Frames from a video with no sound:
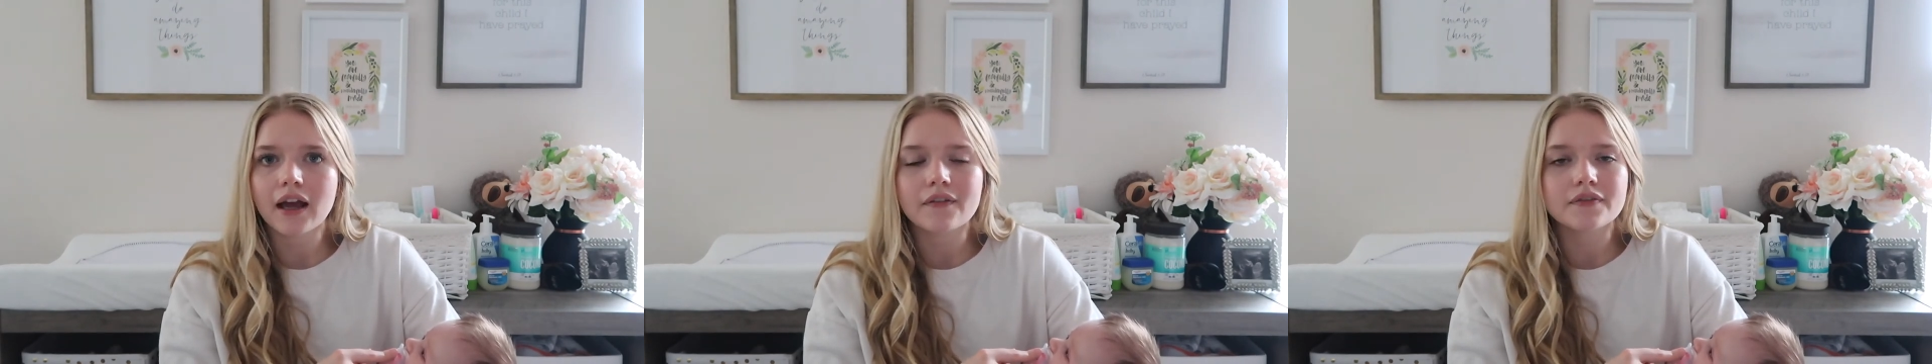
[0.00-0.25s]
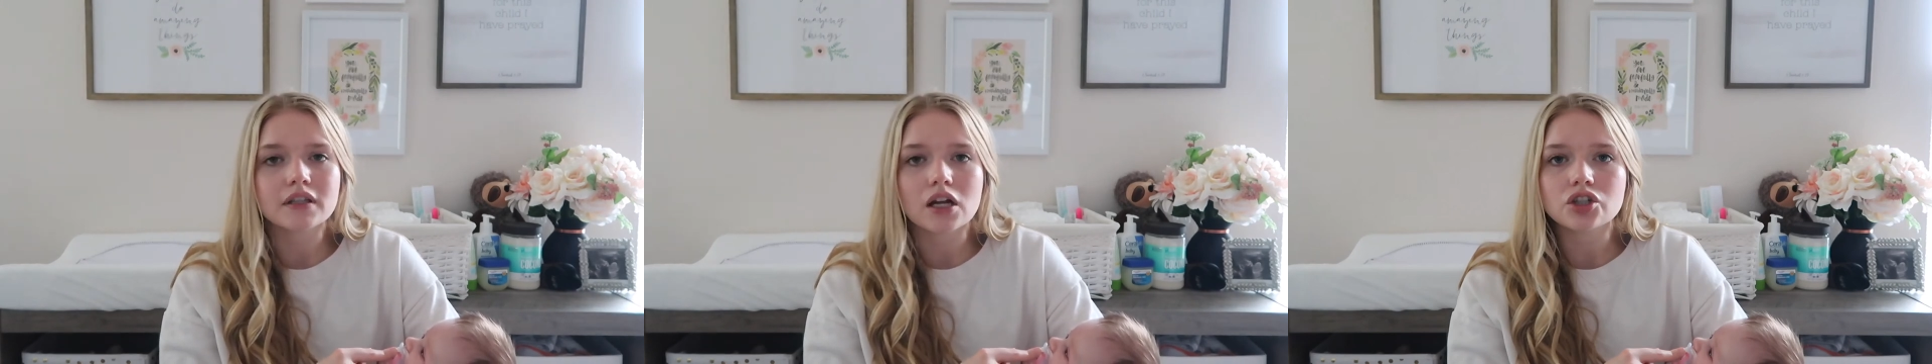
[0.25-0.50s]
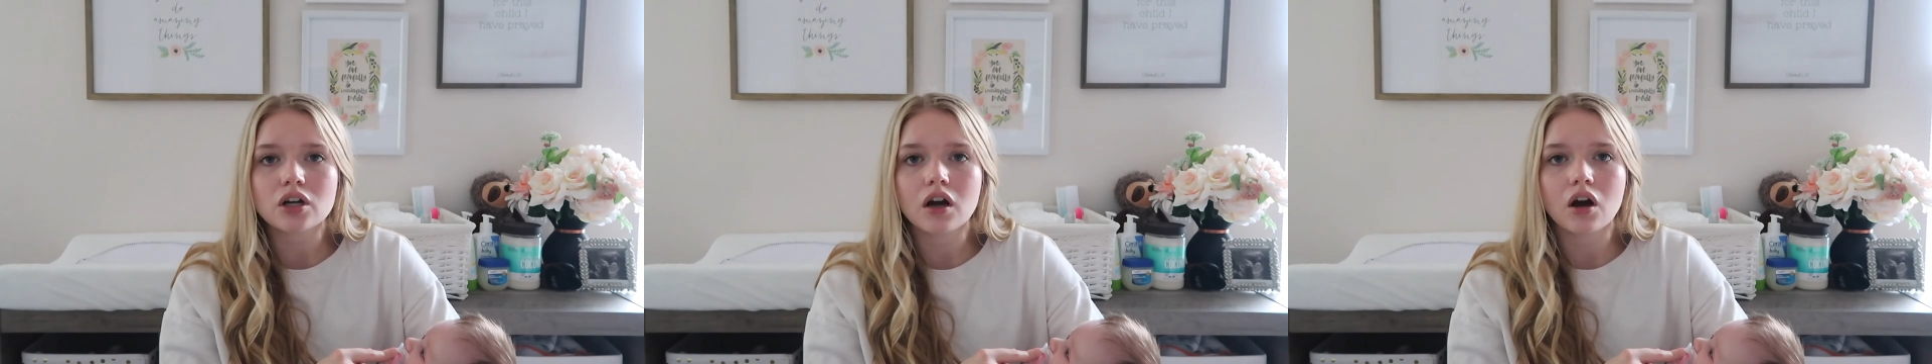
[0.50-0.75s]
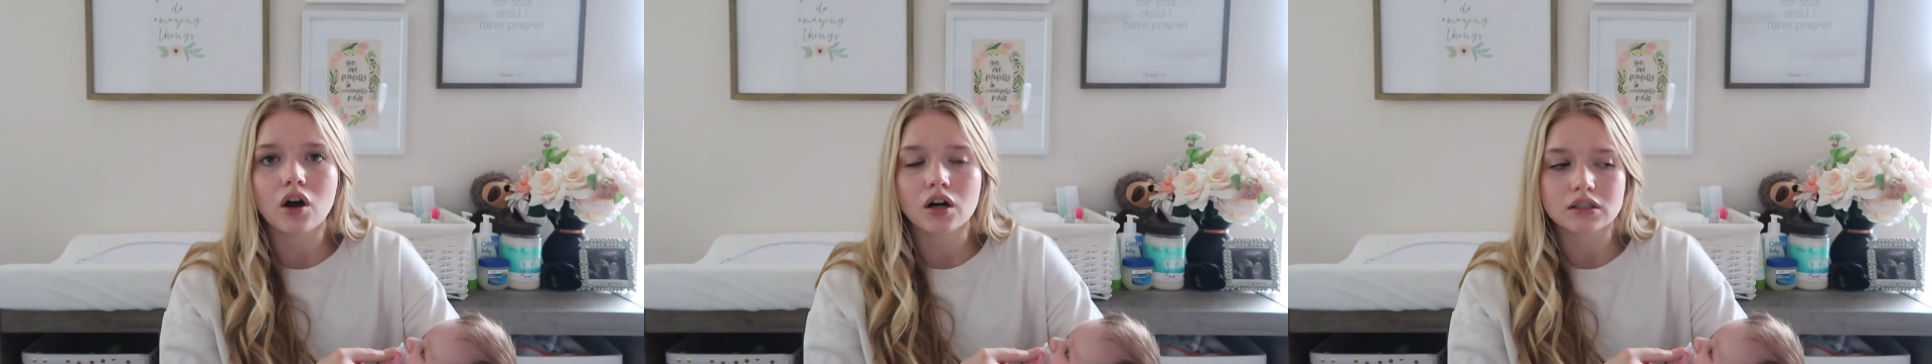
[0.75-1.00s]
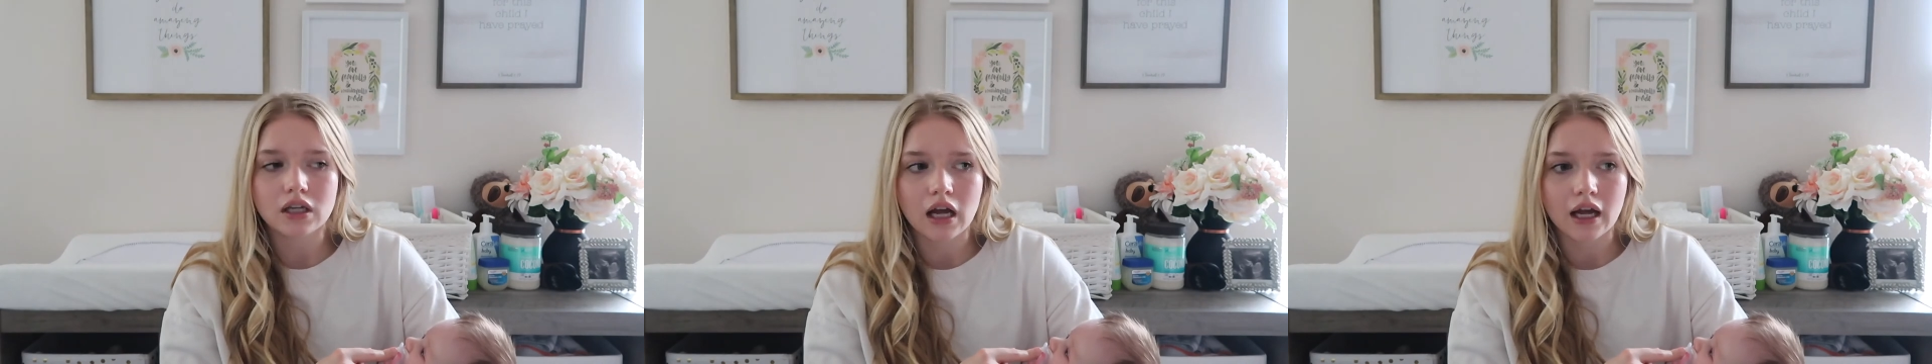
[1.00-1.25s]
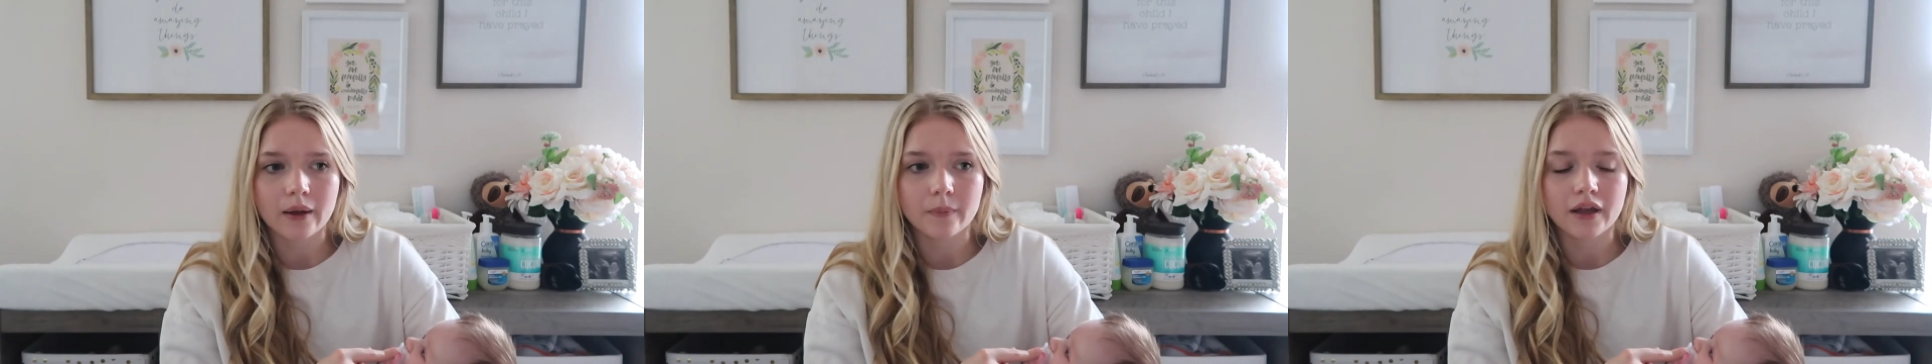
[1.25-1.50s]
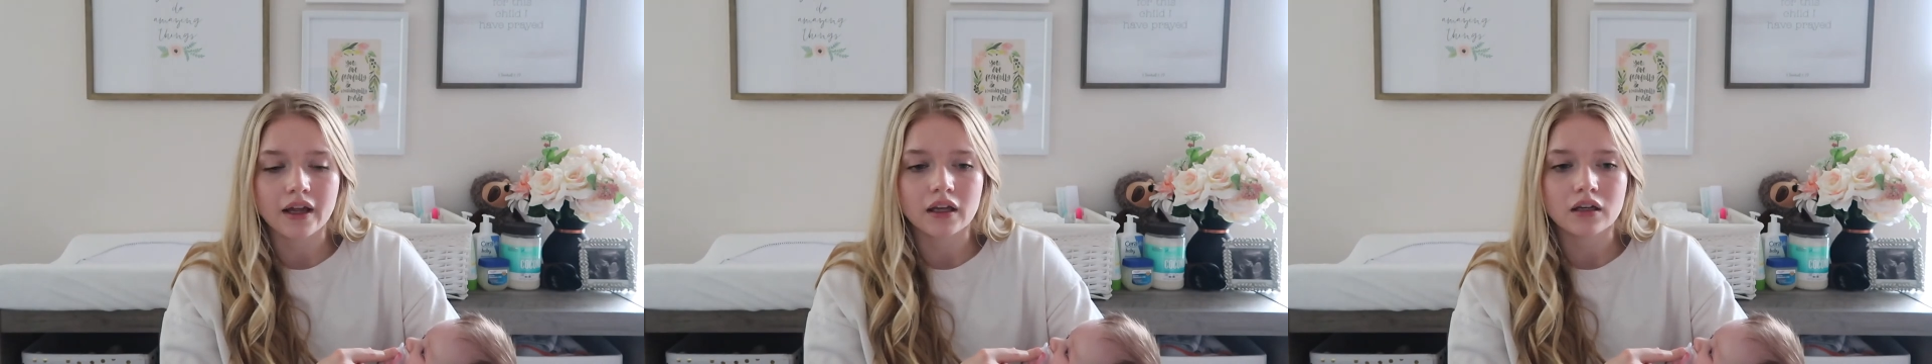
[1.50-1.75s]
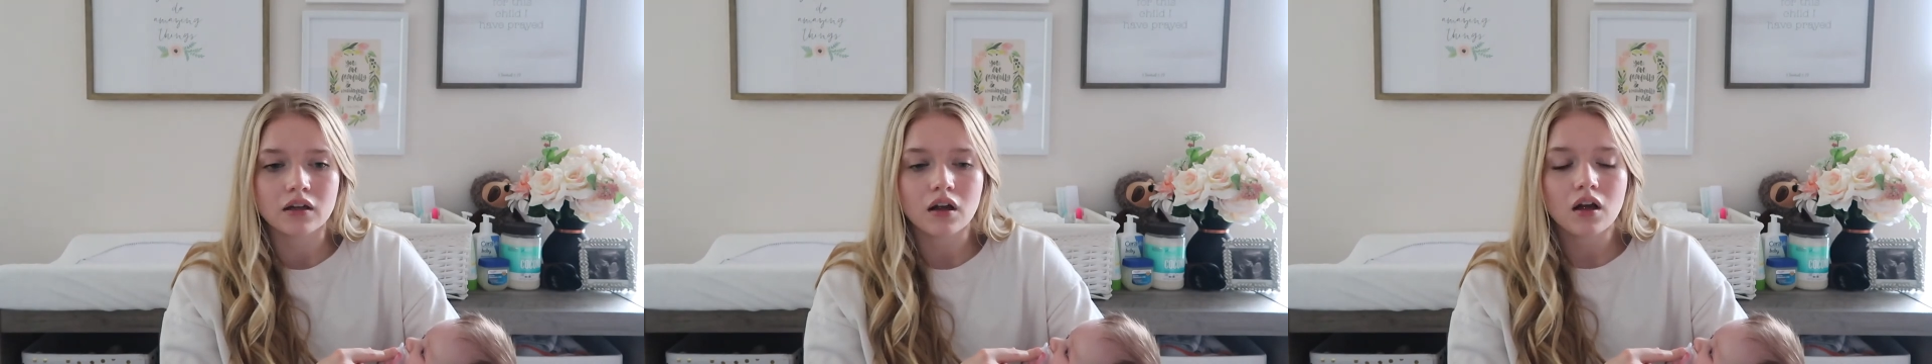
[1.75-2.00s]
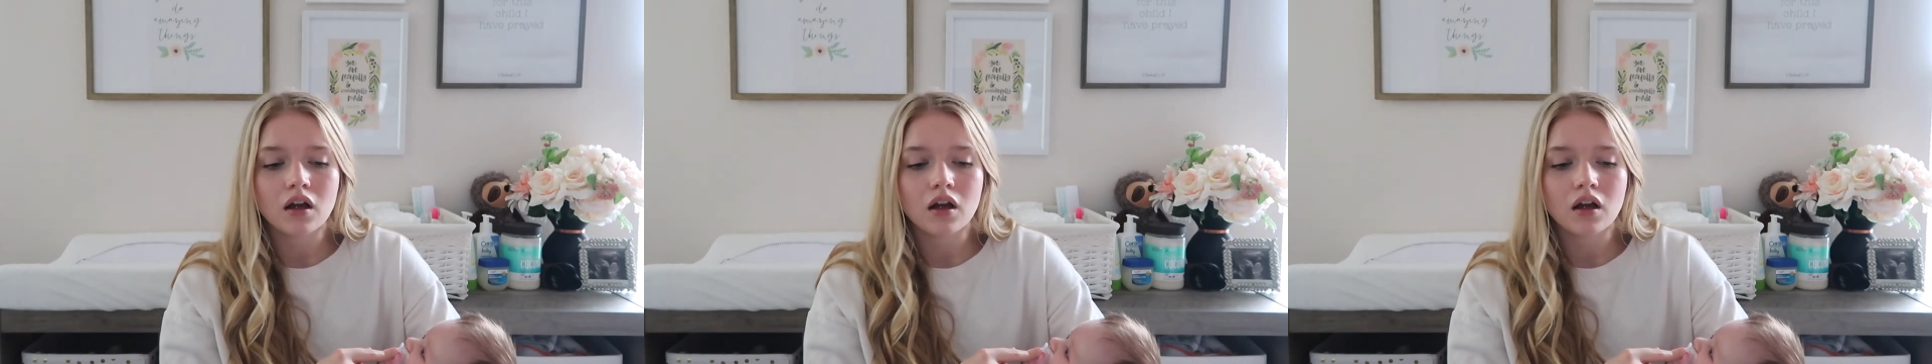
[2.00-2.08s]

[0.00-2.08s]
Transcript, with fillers: have such a hard time and